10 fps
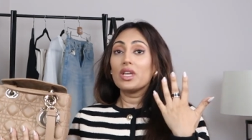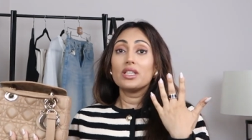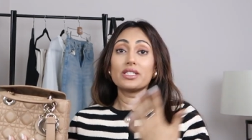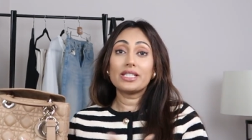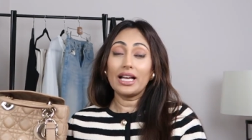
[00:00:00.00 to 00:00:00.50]

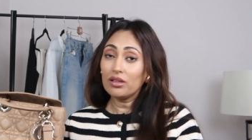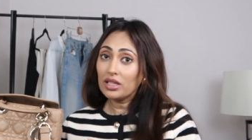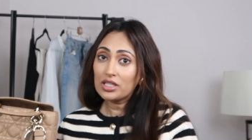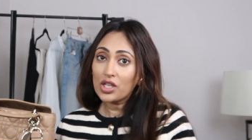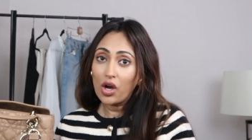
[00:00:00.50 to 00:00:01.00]
sell
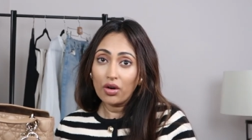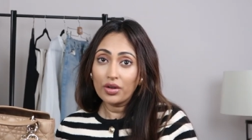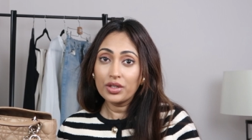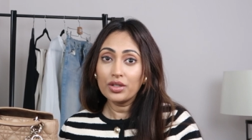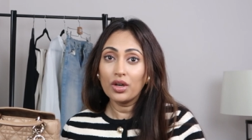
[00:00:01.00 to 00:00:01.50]
this
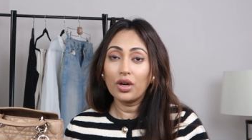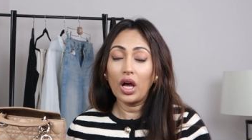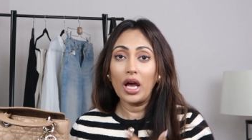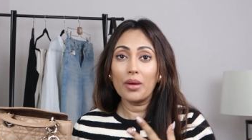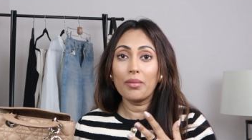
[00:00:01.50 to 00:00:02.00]
on,
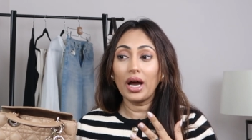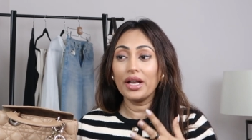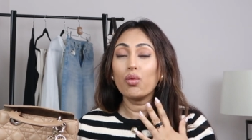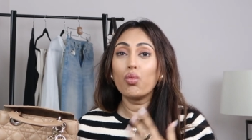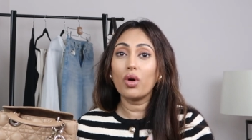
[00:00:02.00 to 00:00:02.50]
Um,
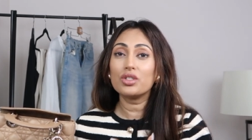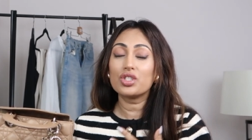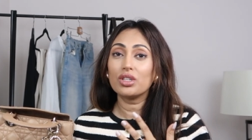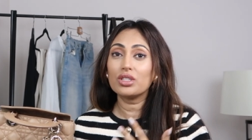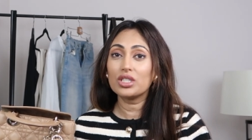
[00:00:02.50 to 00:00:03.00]
I
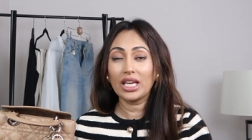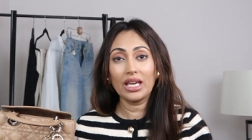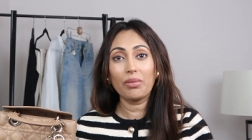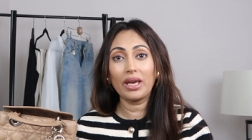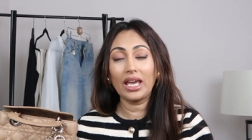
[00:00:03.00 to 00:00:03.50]
want you to
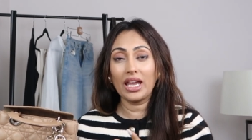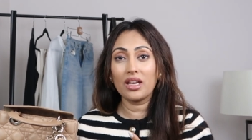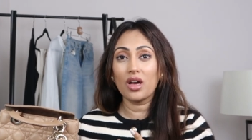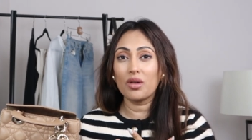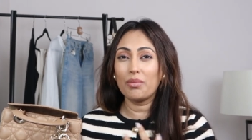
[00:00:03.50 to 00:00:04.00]
keep it
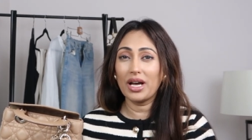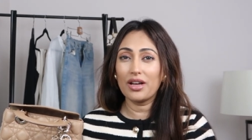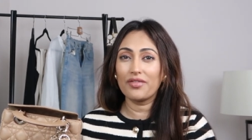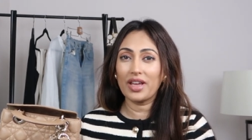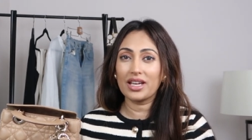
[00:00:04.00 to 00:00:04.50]
in
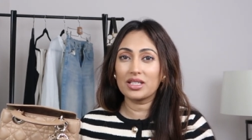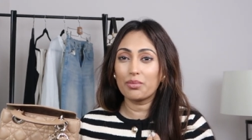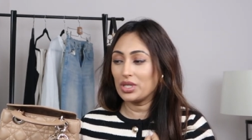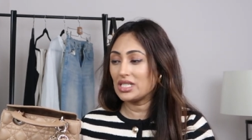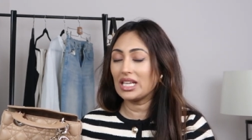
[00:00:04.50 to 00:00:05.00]
perfect,
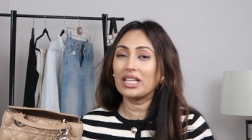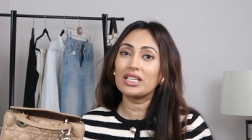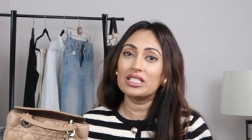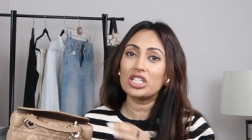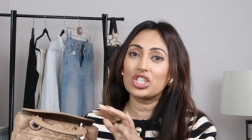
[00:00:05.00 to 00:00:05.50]
pristine
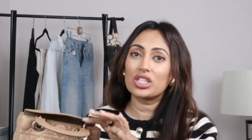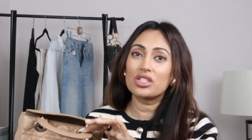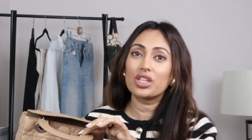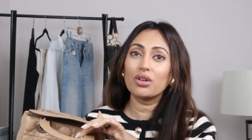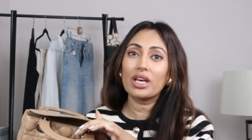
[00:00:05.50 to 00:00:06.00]
condition.
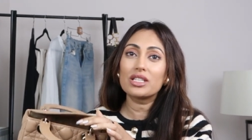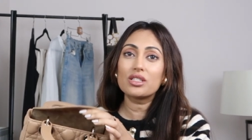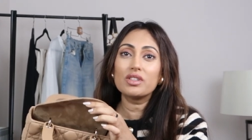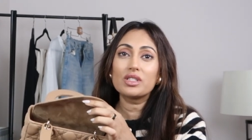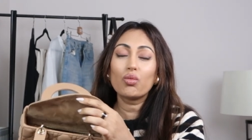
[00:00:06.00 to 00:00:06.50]
So that's
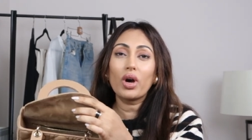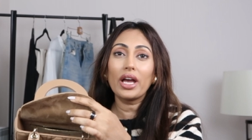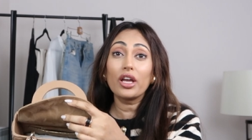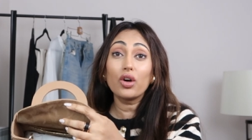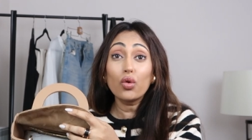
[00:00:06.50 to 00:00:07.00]
the reason why
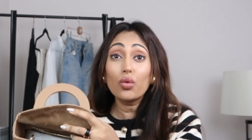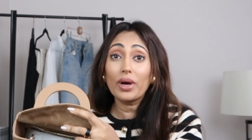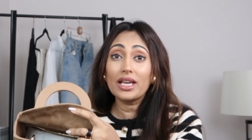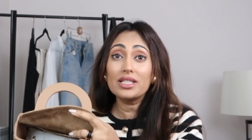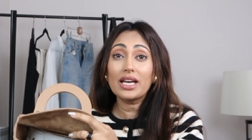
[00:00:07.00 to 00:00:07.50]
I
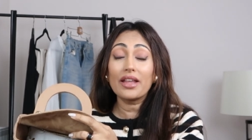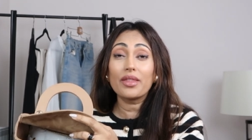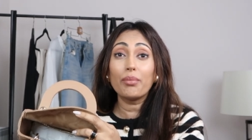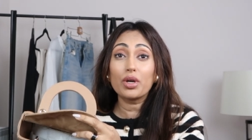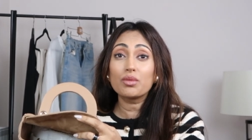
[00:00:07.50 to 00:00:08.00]
always, at the
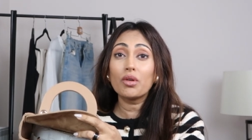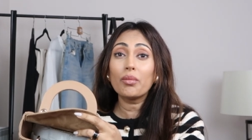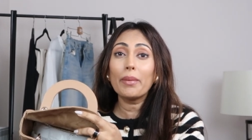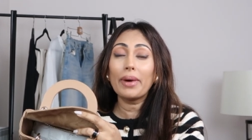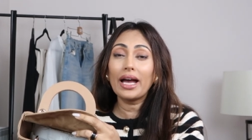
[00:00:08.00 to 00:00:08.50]
bottom of
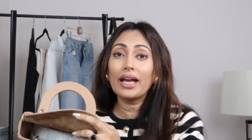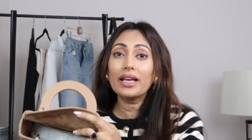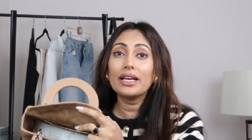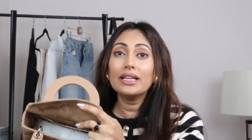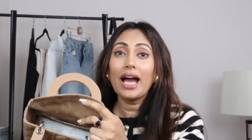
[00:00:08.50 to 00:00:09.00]
my
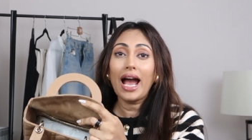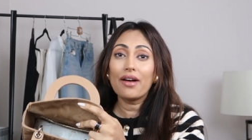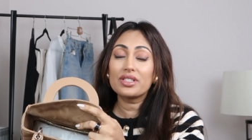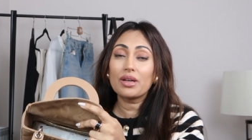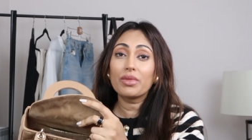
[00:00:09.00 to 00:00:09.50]
bag,
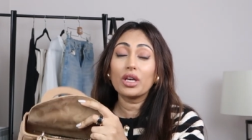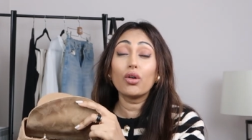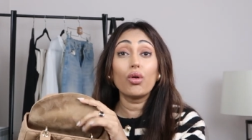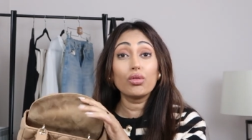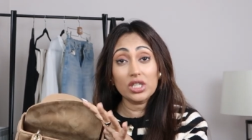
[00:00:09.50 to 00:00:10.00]
have something,
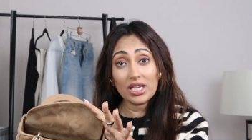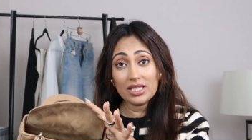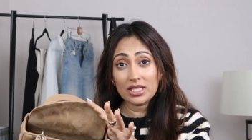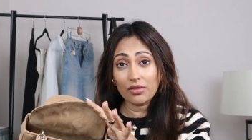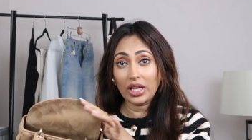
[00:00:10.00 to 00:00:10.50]
or
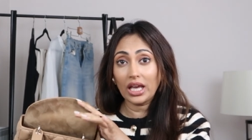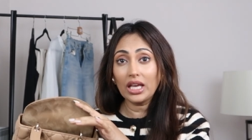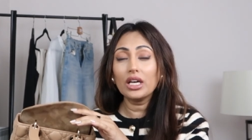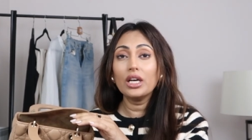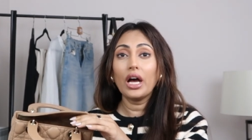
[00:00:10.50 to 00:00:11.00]

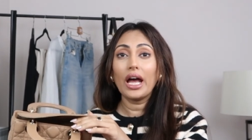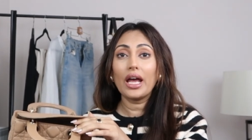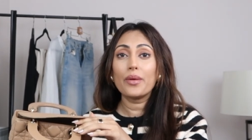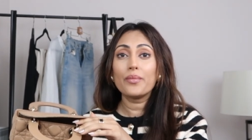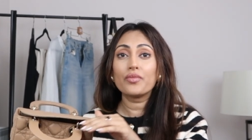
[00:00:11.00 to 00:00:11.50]
alternatively,
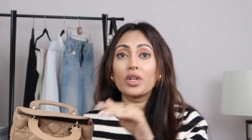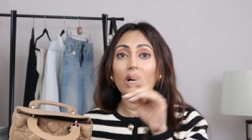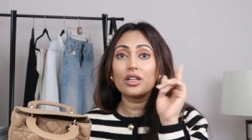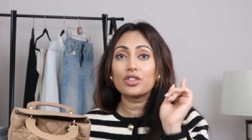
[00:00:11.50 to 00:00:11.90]
um, I'll